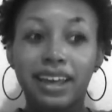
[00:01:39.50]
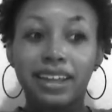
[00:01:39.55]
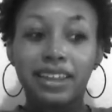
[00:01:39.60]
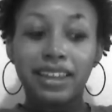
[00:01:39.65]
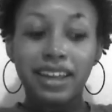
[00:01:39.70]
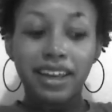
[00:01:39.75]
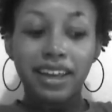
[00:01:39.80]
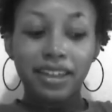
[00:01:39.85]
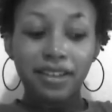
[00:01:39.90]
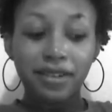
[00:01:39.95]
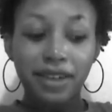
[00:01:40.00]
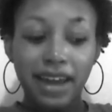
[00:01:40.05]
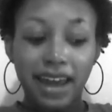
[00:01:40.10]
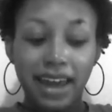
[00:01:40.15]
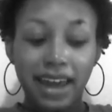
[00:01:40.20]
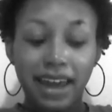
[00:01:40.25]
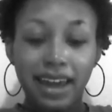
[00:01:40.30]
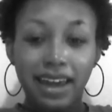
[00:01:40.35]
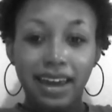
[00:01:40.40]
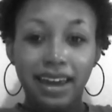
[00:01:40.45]
the other
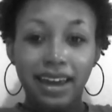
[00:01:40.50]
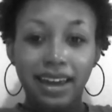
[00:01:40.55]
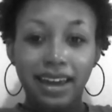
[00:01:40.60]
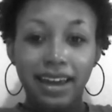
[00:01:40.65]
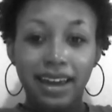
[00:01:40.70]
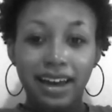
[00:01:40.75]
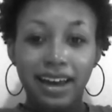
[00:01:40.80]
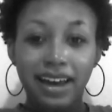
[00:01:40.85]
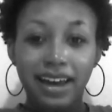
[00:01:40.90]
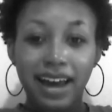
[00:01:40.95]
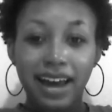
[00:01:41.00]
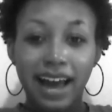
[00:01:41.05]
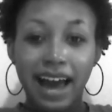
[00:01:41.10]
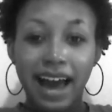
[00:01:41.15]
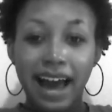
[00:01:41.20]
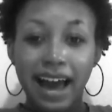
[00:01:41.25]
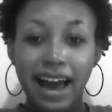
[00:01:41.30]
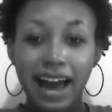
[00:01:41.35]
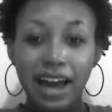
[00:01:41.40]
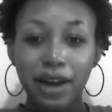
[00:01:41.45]
day
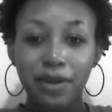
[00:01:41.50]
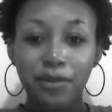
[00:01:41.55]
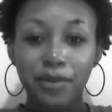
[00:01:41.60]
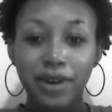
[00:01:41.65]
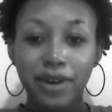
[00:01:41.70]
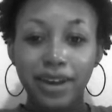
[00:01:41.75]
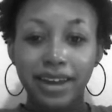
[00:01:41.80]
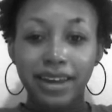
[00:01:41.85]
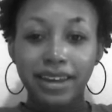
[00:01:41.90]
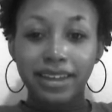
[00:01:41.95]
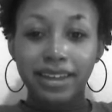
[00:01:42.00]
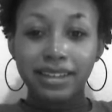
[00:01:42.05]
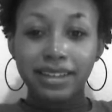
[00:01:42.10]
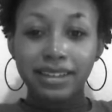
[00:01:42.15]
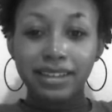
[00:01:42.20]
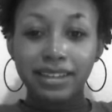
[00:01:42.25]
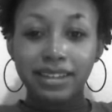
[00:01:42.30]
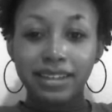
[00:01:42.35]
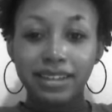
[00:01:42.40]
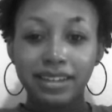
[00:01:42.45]
I went
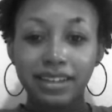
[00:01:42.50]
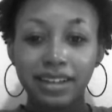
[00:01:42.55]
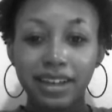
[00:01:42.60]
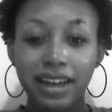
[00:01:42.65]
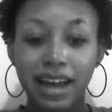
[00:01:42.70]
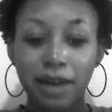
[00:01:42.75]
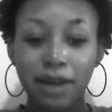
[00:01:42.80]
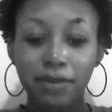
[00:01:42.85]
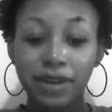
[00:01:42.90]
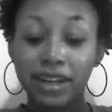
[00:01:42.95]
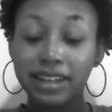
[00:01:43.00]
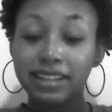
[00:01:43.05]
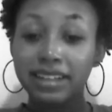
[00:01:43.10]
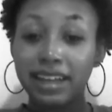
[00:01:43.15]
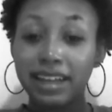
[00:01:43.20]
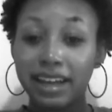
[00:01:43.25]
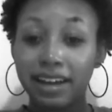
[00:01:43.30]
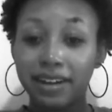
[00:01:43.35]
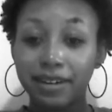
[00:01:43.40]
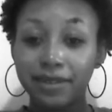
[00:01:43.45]
out of
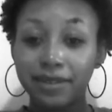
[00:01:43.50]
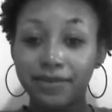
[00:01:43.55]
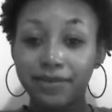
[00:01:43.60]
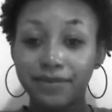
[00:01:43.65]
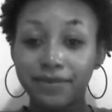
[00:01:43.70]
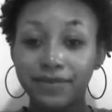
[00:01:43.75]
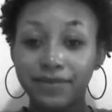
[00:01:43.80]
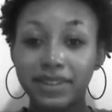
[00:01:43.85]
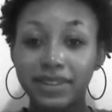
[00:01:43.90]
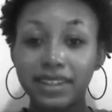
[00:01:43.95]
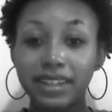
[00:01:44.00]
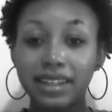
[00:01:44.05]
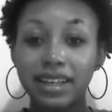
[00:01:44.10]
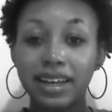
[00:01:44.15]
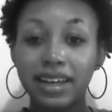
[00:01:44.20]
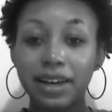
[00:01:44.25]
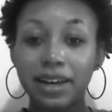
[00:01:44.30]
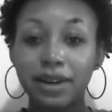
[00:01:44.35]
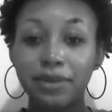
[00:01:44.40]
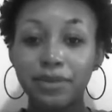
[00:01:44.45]
town
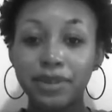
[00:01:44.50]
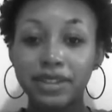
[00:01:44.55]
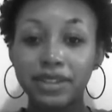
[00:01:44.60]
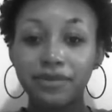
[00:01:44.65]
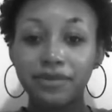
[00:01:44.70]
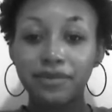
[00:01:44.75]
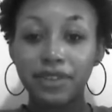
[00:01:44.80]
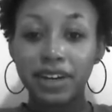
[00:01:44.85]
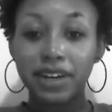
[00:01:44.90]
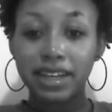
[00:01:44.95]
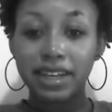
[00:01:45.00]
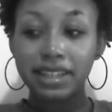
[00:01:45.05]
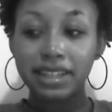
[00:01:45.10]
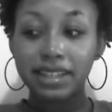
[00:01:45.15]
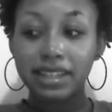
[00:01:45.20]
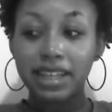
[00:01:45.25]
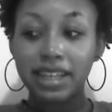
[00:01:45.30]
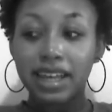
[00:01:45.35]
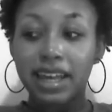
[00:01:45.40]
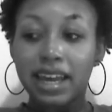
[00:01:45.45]
with some friends,
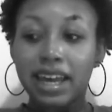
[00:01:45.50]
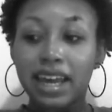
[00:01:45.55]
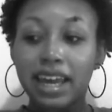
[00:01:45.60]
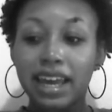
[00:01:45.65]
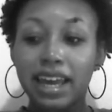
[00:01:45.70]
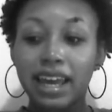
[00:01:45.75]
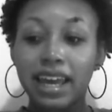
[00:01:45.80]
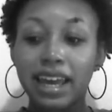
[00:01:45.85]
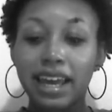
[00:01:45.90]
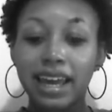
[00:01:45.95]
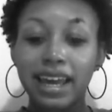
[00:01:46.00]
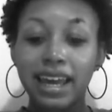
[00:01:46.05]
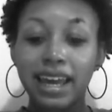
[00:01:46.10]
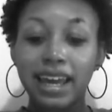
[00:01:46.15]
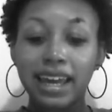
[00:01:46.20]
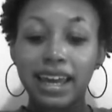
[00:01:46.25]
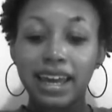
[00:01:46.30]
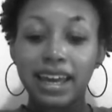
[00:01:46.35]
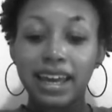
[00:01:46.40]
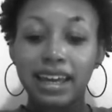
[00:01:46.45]

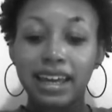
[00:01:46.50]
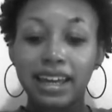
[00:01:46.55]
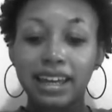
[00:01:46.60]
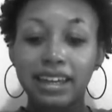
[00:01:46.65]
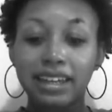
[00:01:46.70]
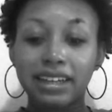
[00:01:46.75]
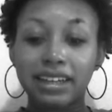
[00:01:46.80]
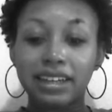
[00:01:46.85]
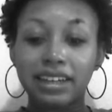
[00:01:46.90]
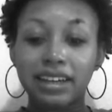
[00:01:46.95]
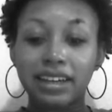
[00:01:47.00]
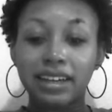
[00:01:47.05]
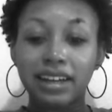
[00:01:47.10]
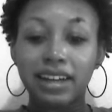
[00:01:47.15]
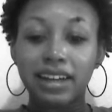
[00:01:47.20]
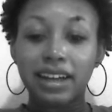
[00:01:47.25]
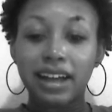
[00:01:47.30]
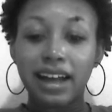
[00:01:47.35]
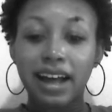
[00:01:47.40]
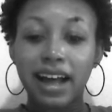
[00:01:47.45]
and
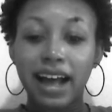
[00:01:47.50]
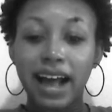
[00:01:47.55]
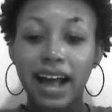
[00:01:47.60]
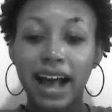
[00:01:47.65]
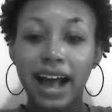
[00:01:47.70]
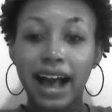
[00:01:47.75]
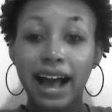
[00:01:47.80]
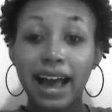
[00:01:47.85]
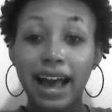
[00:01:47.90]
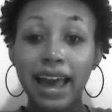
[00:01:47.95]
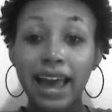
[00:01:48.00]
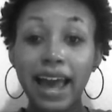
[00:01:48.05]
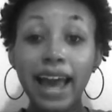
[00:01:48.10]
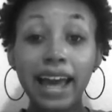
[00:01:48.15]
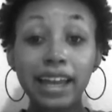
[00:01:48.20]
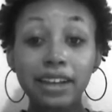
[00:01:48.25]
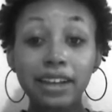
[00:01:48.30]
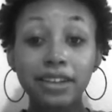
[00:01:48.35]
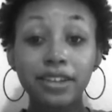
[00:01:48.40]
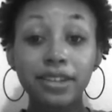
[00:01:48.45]

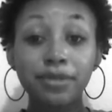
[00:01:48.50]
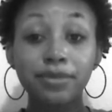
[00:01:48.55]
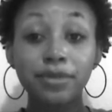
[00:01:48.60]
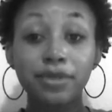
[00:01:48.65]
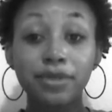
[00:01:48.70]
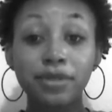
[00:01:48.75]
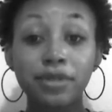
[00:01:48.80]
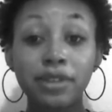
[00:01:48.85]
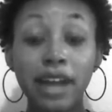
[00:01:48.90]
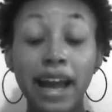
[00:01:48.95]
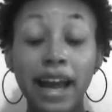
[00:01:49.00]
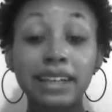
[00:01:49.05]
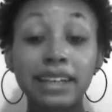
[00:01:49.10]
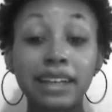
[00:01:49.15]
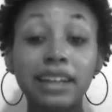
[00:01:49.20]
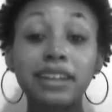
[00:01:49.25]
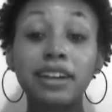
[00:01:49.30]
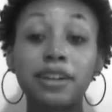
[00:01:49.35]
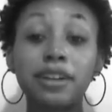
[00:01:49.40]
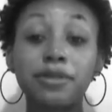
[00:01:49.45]
I'd
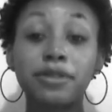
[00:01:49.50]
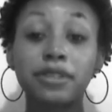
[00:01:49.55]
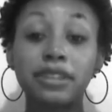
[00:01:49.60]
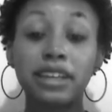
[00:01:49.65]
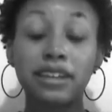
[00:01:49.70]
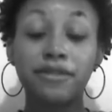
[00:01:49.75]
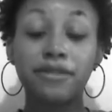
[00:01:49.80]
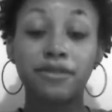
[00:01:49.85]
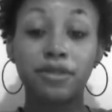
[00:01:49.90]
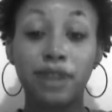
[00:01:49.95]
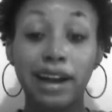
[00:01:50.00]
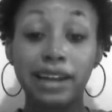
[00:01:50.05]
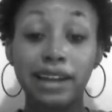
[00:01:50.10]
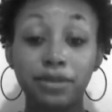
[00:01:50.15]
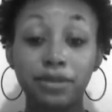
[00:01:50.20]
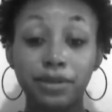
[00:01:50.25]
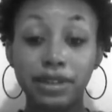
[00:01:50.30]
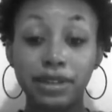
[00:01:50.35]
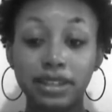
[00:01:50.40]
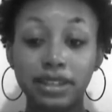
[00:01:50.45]
done a set of dry
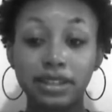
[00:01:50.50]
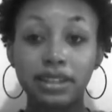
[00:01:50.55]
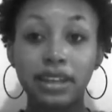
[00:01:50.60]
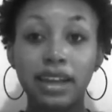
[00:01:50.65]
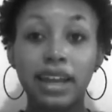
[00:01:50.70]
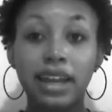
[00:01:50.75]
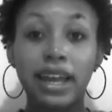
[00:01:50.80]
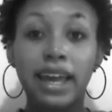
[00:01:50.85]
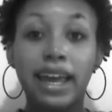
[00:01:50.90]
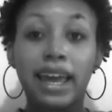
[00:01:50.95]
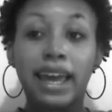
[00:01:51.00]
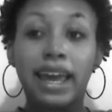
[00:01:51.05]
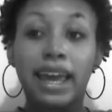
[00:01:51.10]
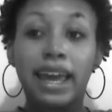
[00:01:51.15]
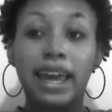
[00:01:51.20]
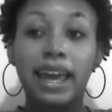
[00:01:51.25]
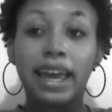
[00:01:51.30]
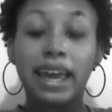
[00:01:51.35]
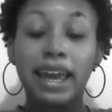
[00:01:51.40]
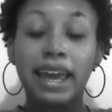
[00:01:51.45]
twists,
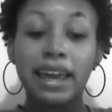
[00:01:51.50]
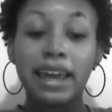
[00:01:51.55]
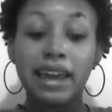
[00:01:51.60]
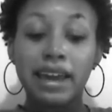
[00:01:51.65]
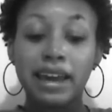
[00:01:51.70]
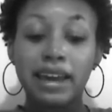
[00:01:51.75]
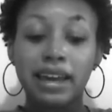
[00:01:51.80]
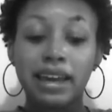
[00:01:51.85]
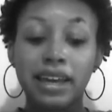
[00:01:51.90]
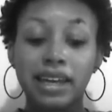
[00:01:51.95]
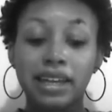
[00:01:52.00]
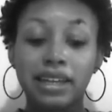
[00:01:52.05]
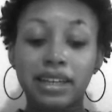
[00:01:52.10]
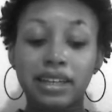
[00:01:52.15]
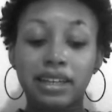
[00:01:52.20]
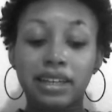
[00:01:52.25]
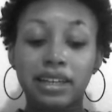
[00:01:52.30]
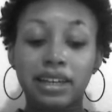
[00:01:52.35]
and